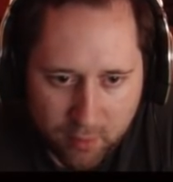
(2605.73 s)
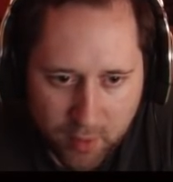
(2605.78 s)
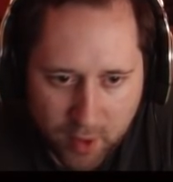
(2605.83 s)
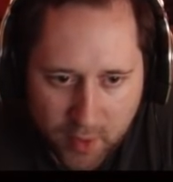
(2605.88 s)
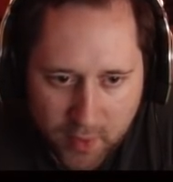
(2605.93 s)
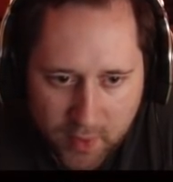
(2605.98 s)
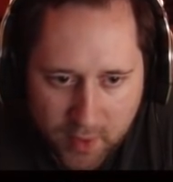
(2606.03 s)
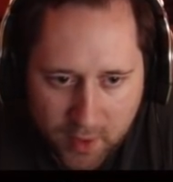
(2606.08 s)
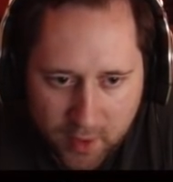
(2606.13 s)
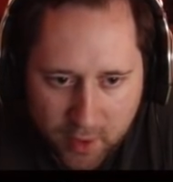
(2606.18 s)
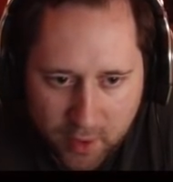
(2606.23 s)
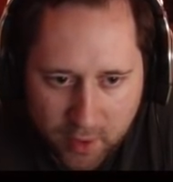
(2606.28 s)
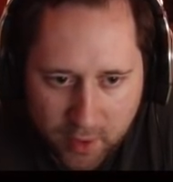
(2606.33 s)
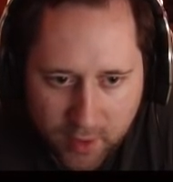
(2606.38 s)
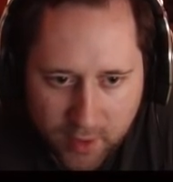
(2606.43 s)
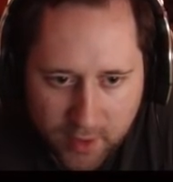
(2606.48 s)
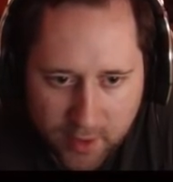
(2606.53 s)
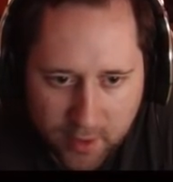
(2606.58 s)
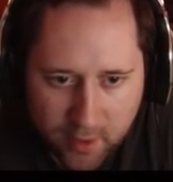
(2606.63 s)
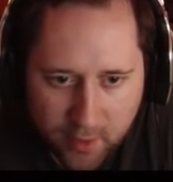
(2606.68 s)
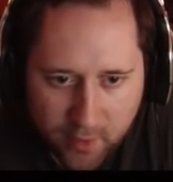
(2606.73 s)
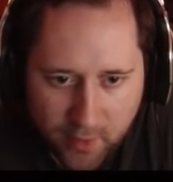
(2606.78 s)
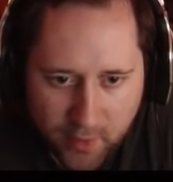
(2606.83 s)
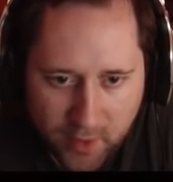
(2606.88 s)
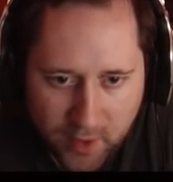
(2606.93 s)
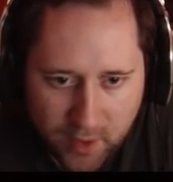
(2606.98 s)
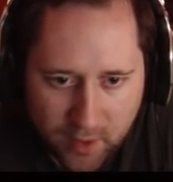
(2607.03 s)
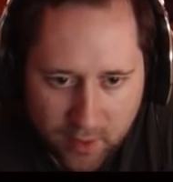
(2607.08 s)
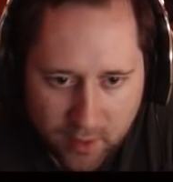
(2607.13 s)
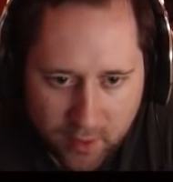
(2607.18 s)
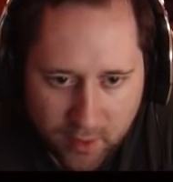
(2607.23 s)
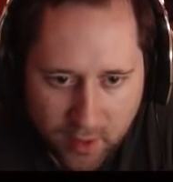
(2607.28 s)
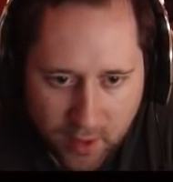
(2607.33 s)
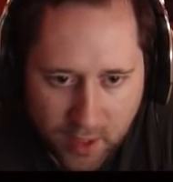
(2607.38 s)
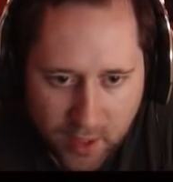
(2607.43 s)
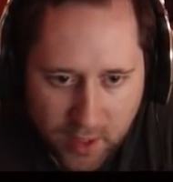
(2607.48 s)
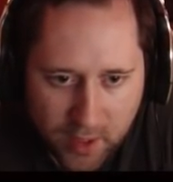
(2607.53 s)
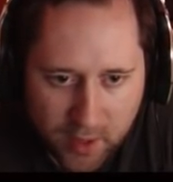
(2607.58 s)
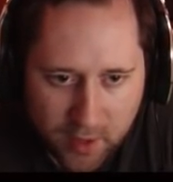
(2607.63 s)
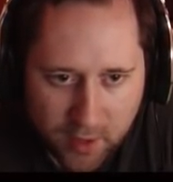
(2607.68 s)
and then you can click on these
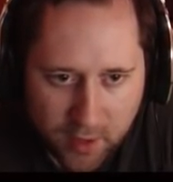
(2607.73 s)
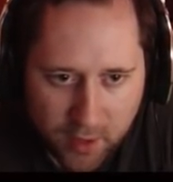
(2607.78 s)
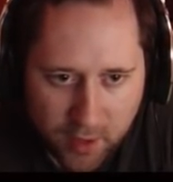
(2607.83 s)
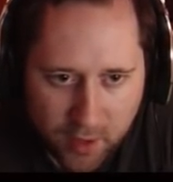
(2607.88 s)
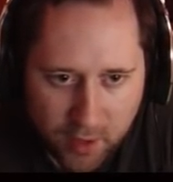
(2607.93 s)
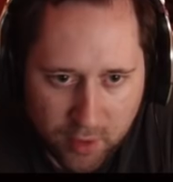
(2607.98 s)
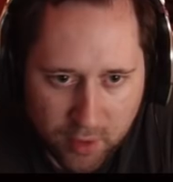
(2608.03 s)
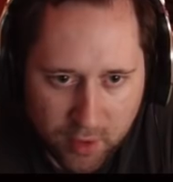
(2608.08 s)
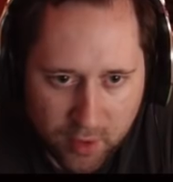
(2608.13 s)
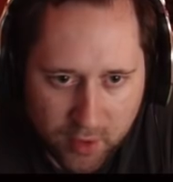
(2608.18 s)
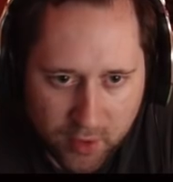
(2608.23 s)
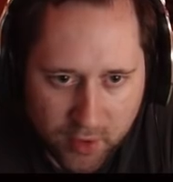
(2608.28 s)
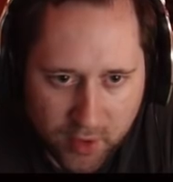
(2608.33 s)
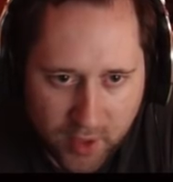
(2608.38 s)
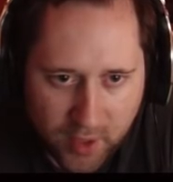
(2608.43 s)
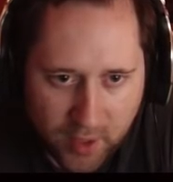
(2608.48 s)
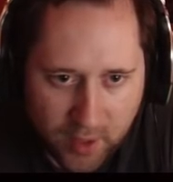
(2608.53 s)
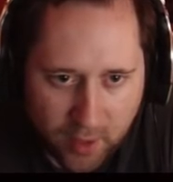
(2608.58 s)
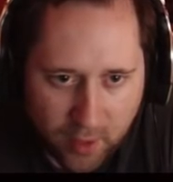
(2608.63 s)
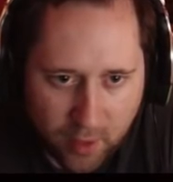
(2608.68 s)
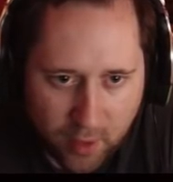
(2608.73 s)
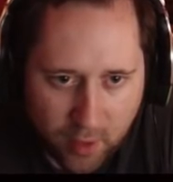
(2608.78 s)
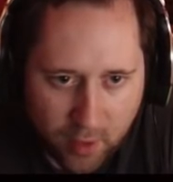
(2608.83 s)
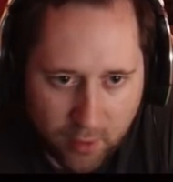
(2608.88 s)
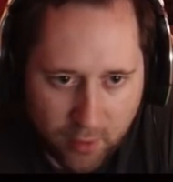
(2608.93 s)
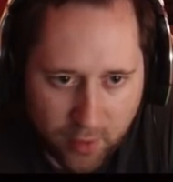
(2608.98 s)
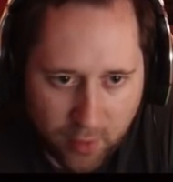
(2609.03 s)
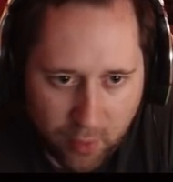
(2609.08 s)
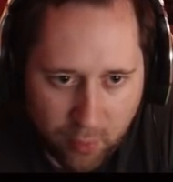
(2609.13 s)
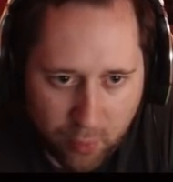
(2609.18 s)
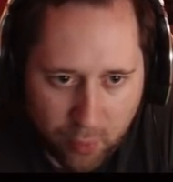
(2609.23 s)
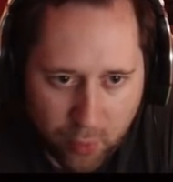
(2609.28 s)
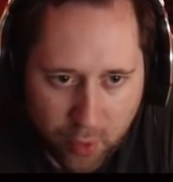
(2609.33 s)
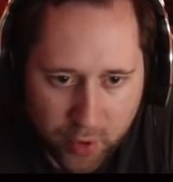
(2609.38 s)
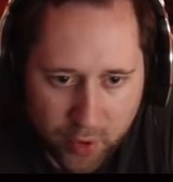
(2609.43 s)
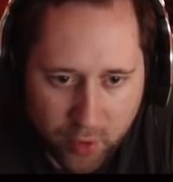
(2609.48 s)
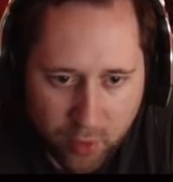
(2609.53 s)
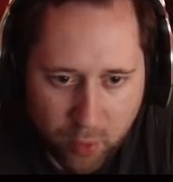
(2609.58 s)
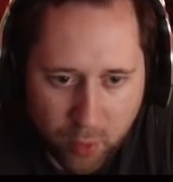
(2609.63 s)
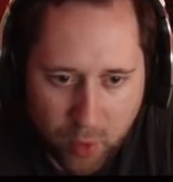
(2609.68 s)
and you can say of
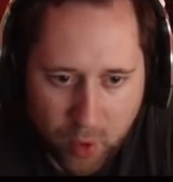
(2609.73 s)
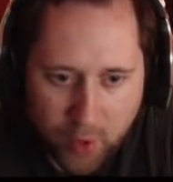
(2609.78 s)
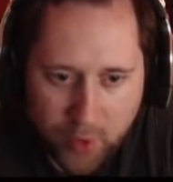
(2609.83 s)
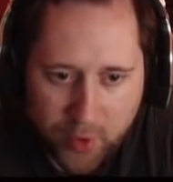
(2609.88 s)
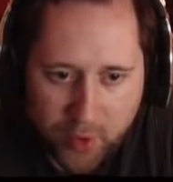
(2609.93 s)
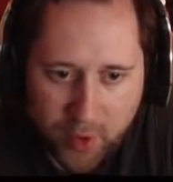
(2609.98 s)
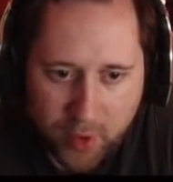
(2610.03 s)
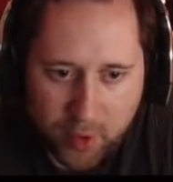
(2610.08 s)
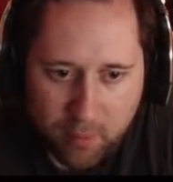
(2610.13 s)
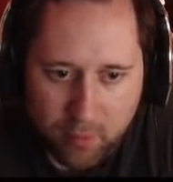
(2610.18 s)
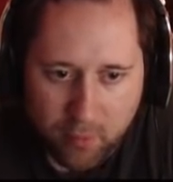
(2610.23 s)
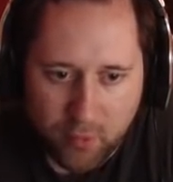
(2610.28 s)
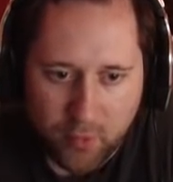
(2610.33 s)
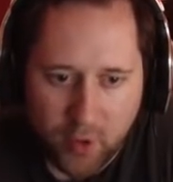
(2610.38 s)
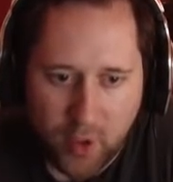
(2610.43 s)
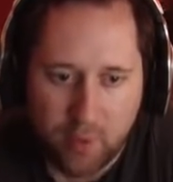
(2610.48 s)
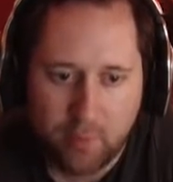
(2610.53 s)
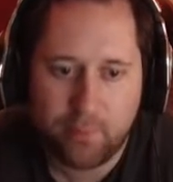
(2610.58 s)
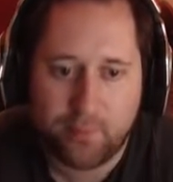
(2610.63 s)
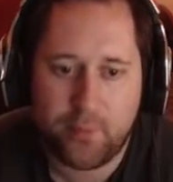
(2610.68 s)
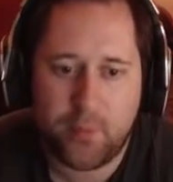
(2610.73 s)
what quality, right?